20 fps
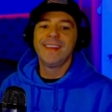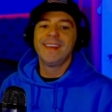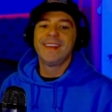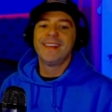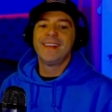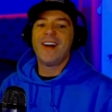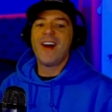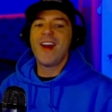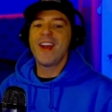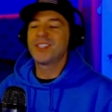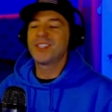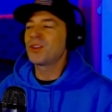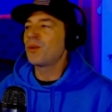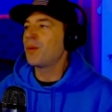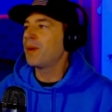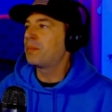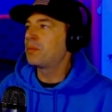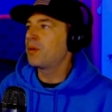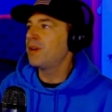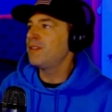All right, so
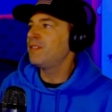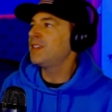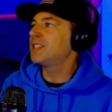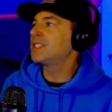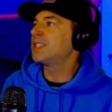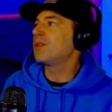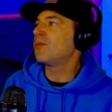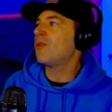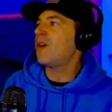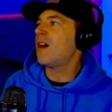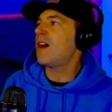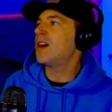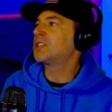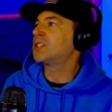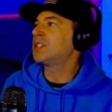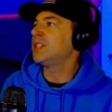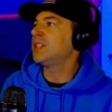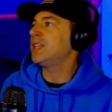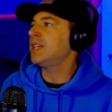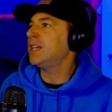we previously
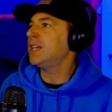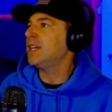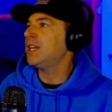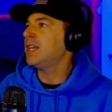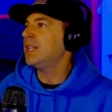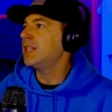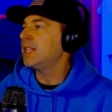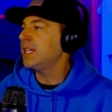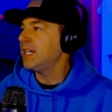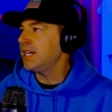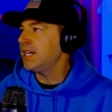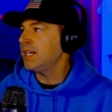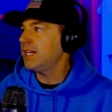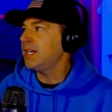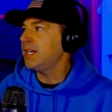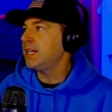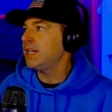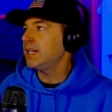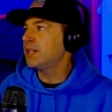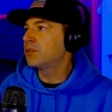watched the
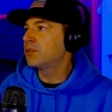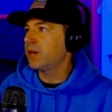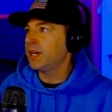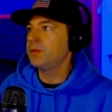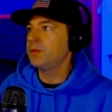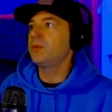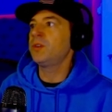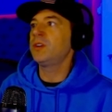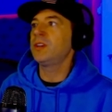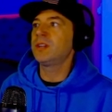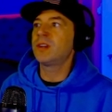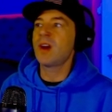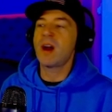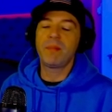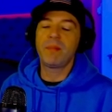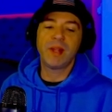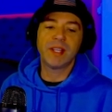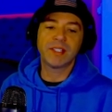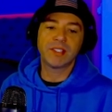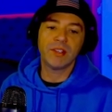Lee Greenwood God
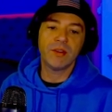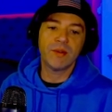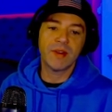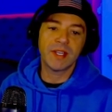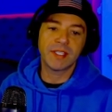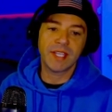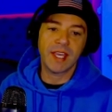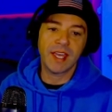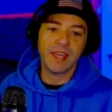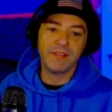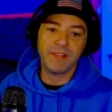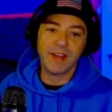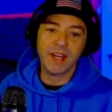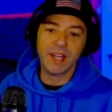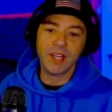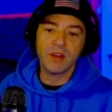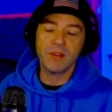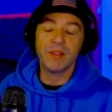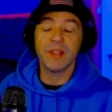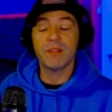Bless the USA
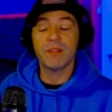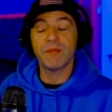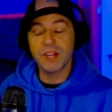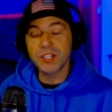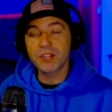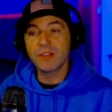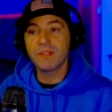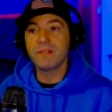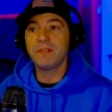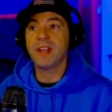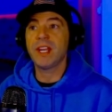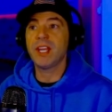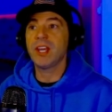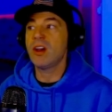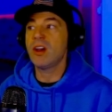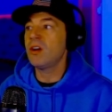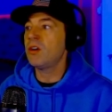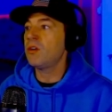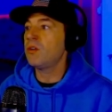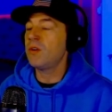video, the original
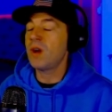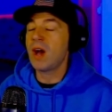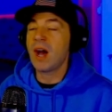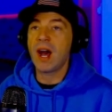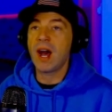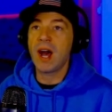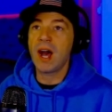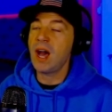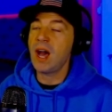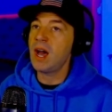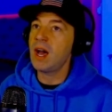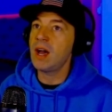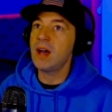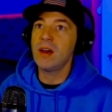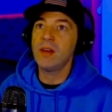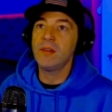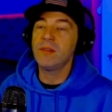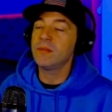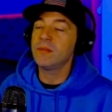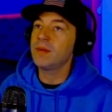video.
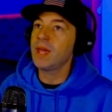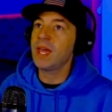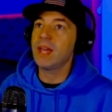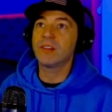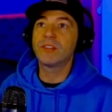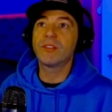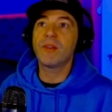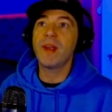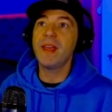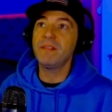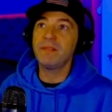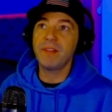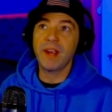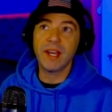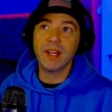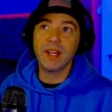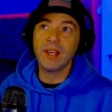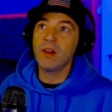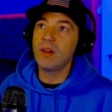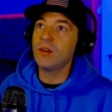Great
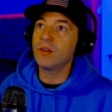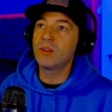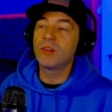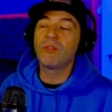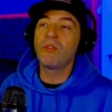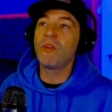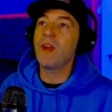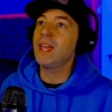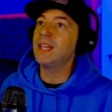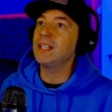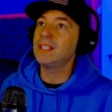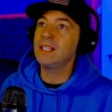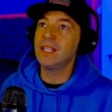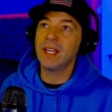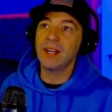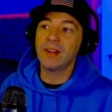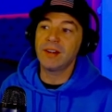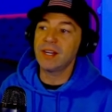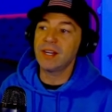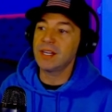video, great
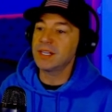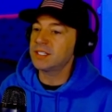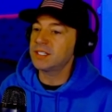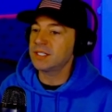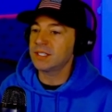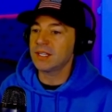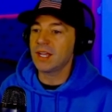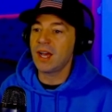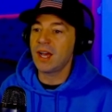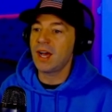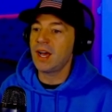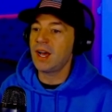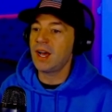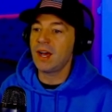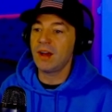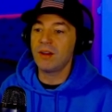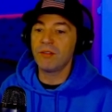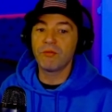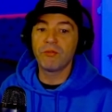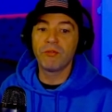lyrics,
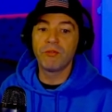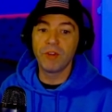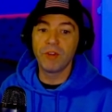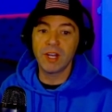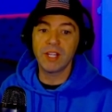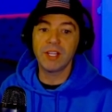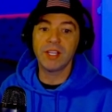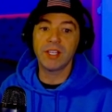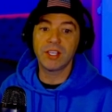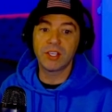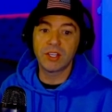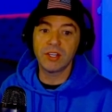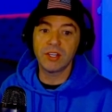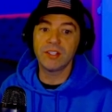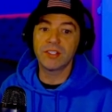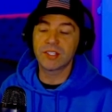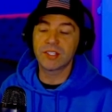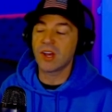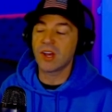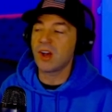really
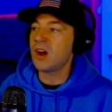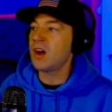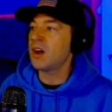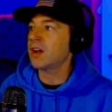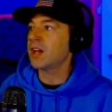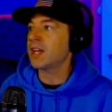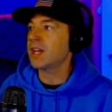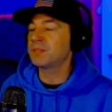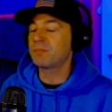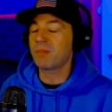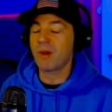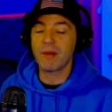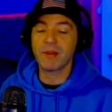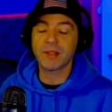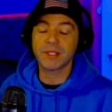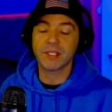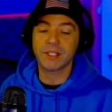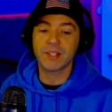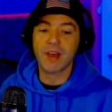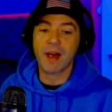good song. It's probably
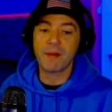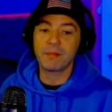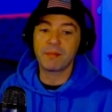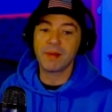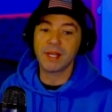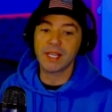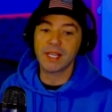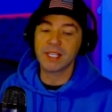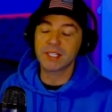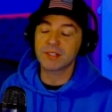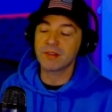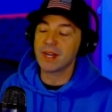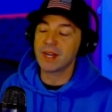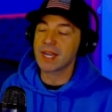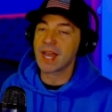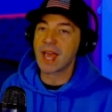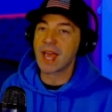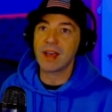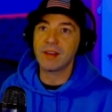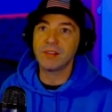on the top of my list right
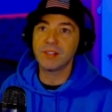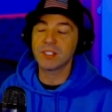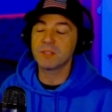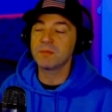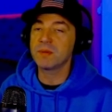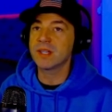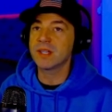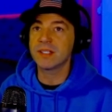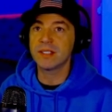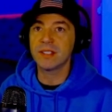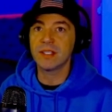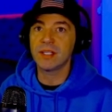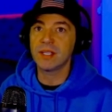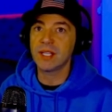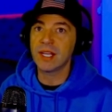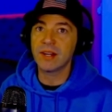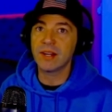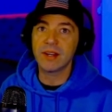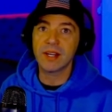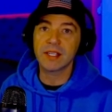now just because of the
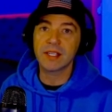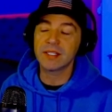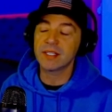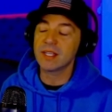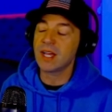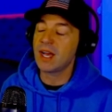lyrics.